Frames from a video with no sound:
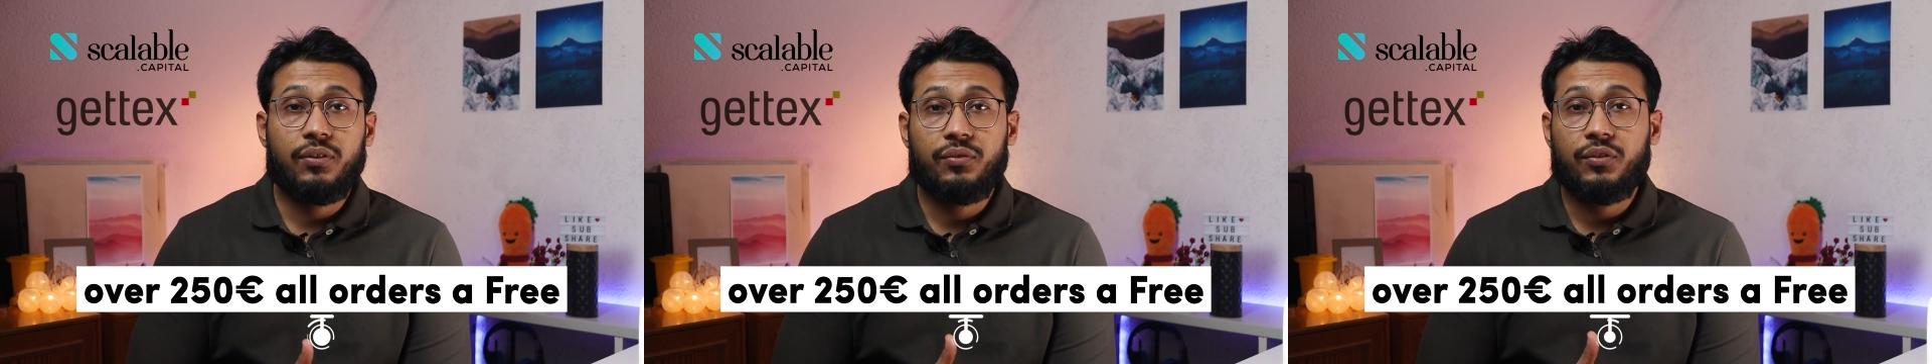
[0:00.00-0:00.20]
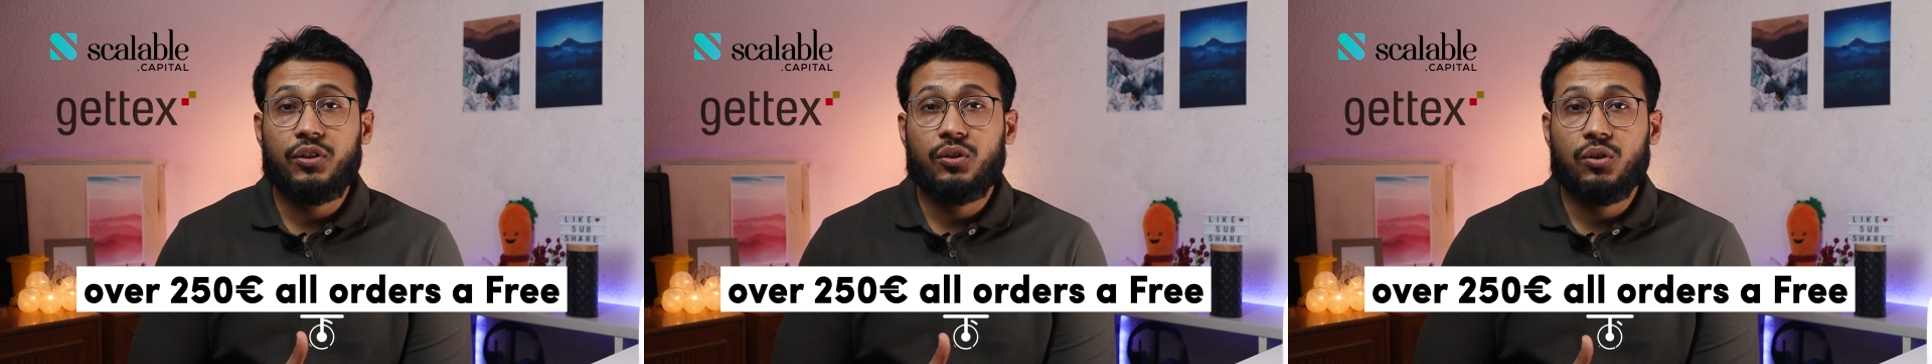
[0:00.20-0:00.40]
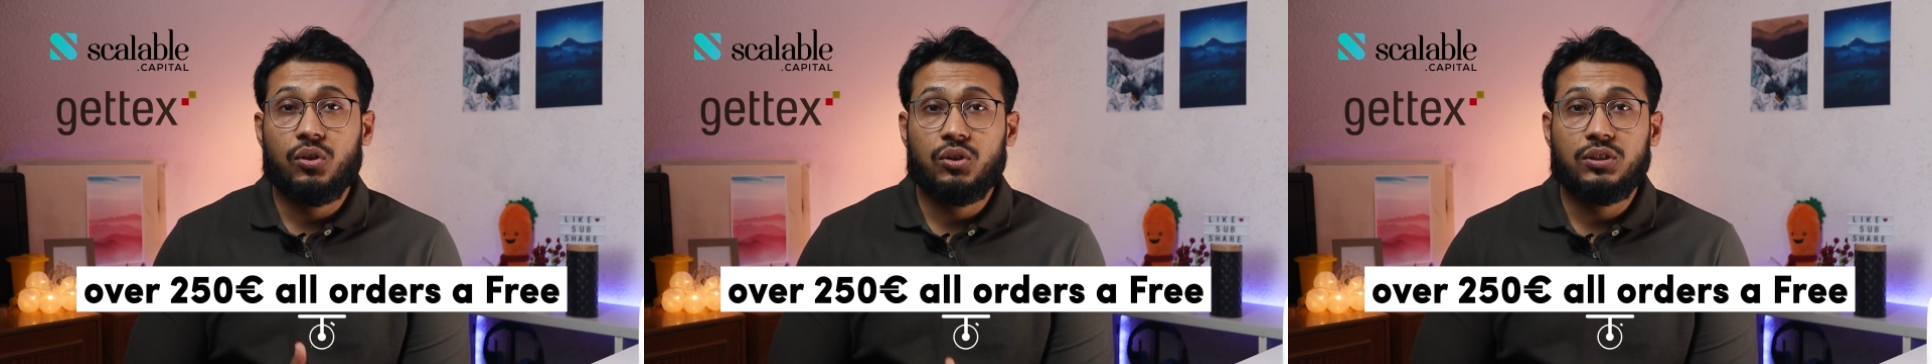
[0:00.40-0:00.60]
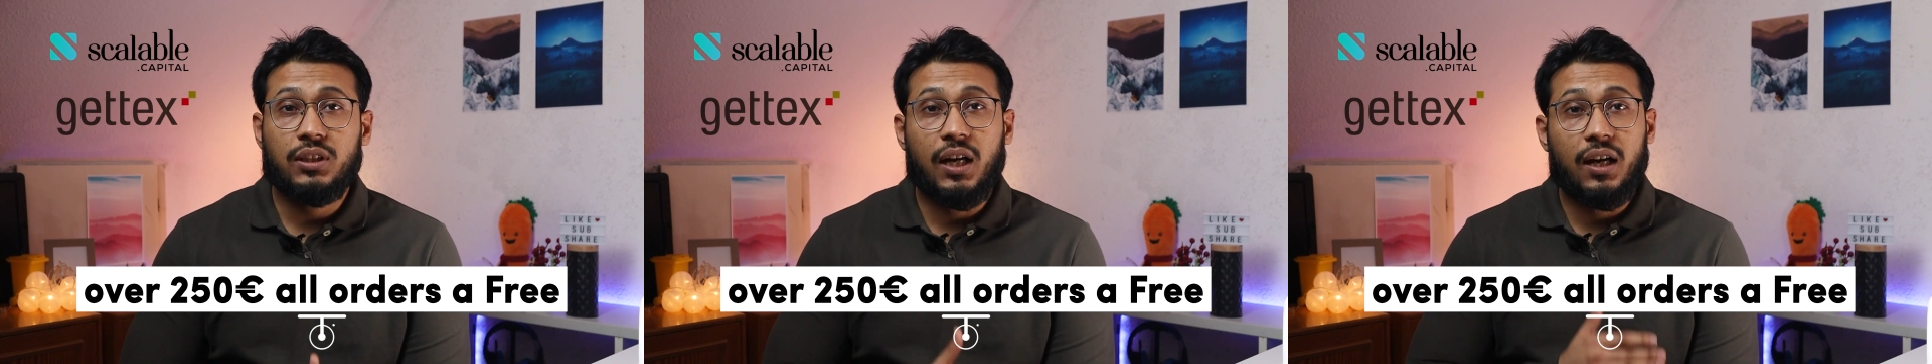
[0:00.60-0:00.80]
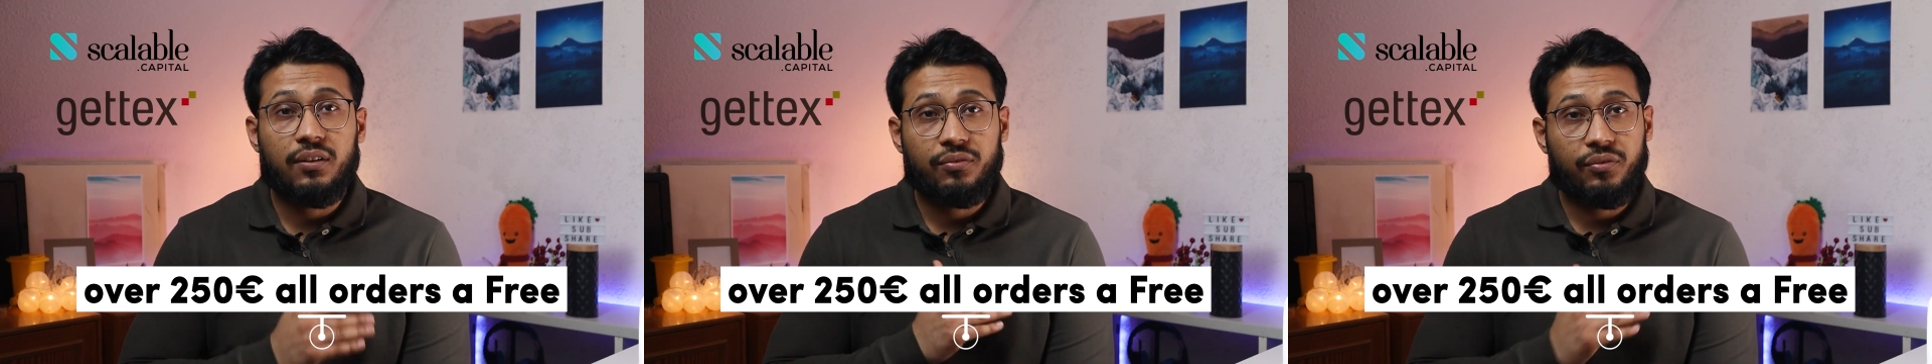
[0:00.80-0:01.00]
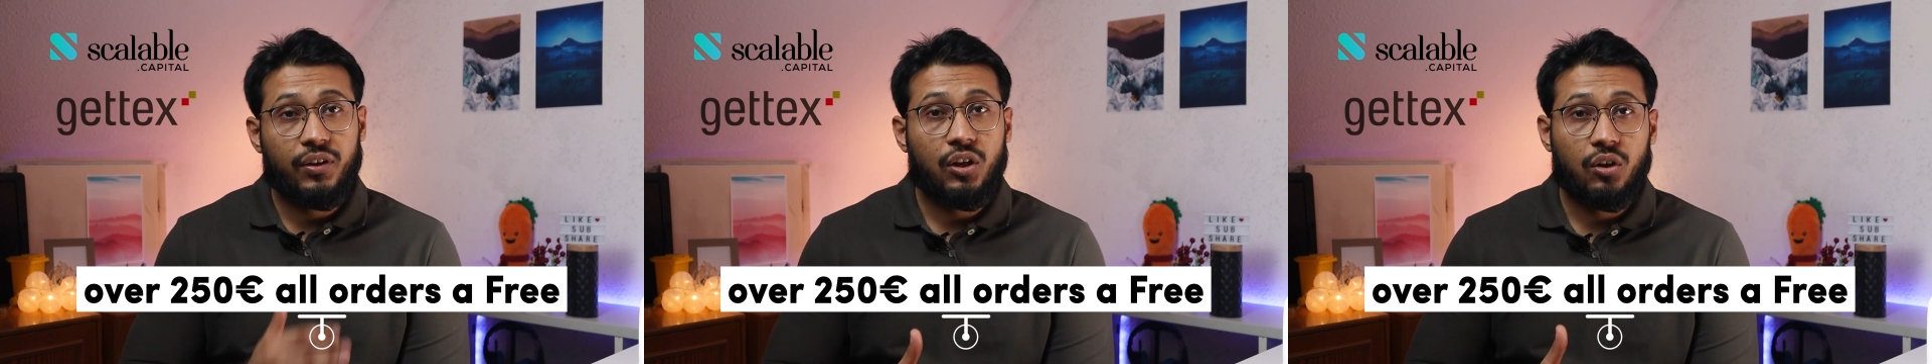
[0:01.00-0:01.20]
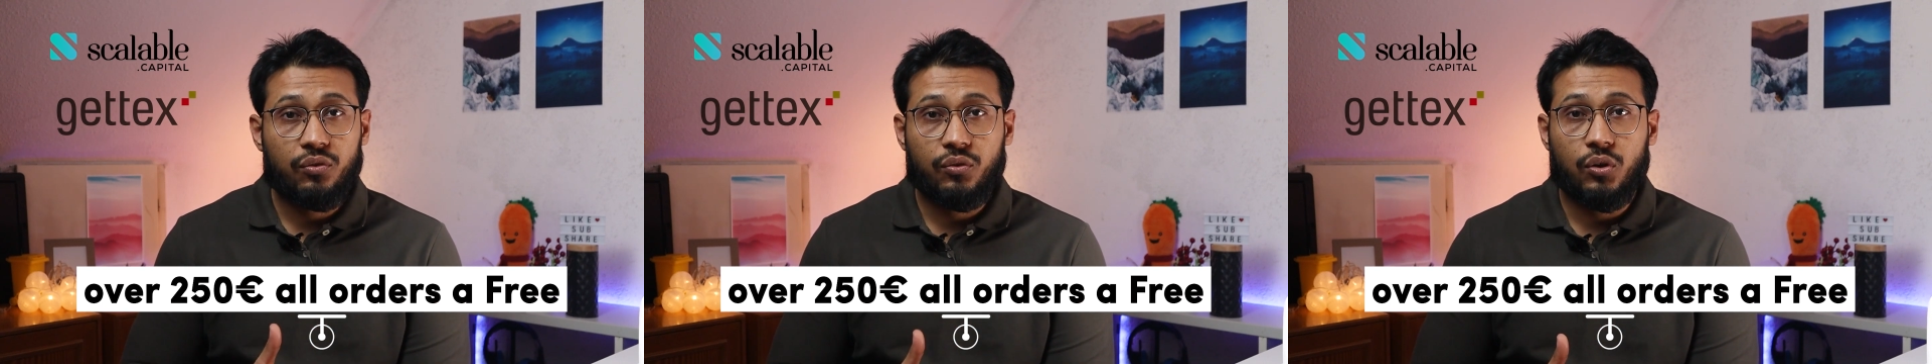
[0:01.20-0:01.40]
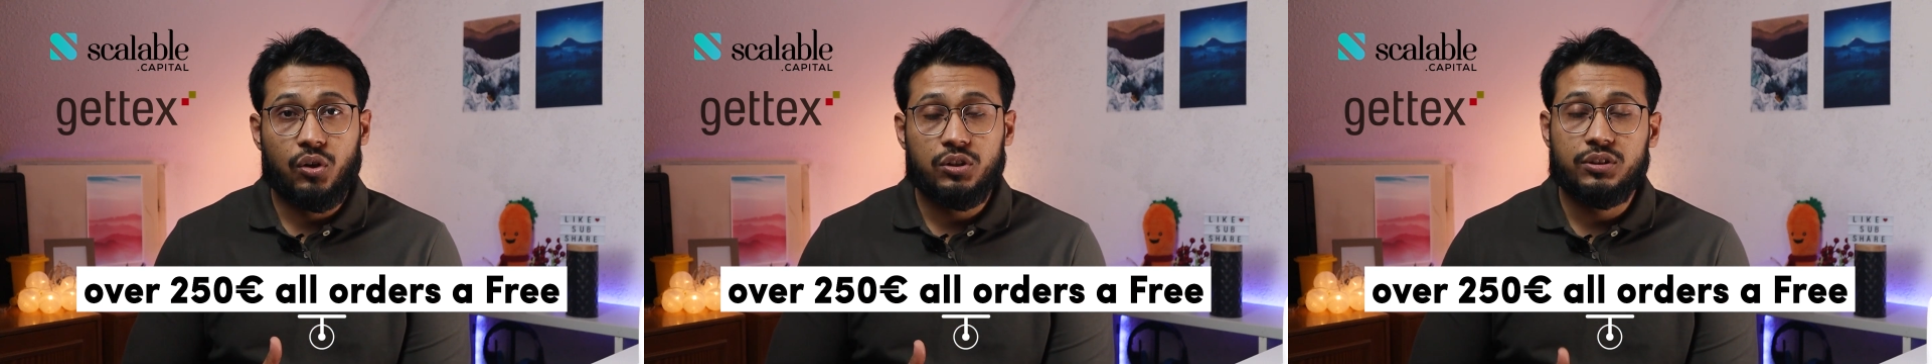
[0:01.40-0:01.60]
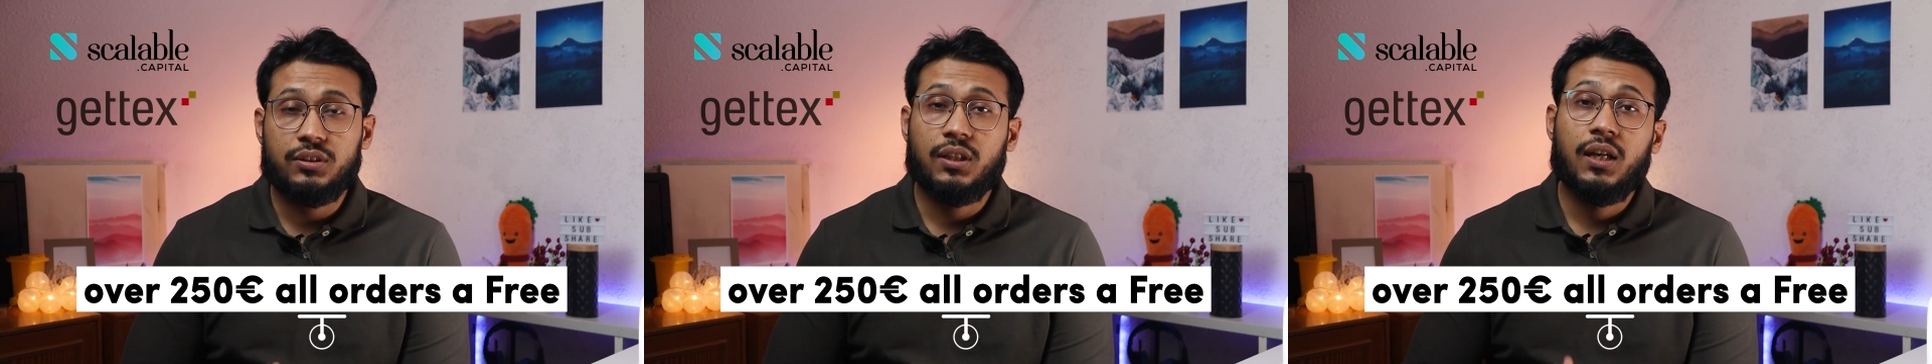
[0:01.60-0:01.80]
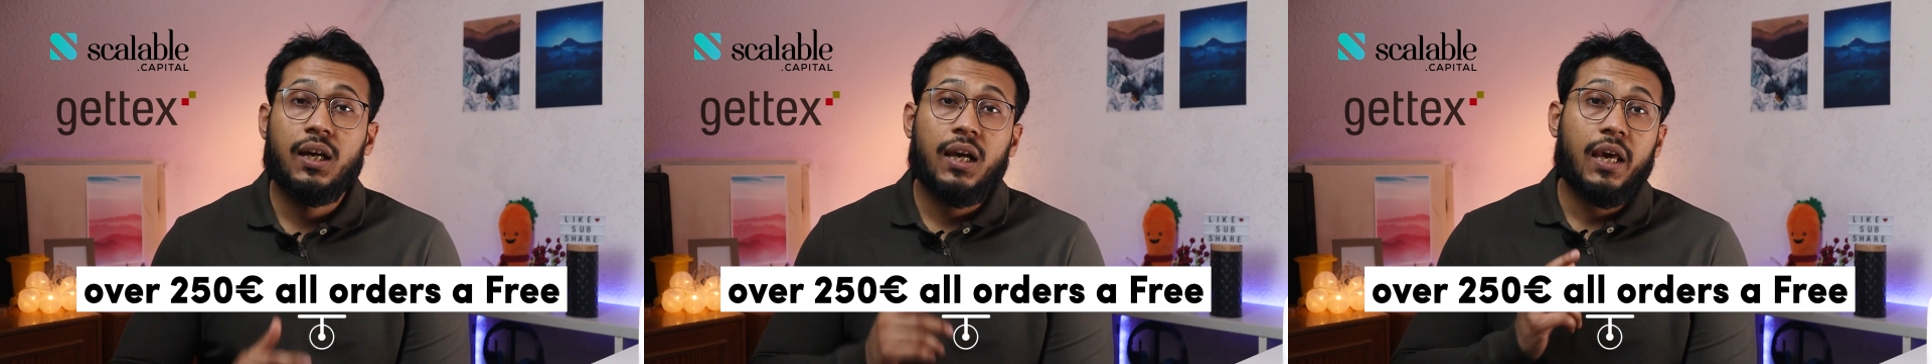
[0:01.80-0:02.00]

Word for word: fifty euros are free of cost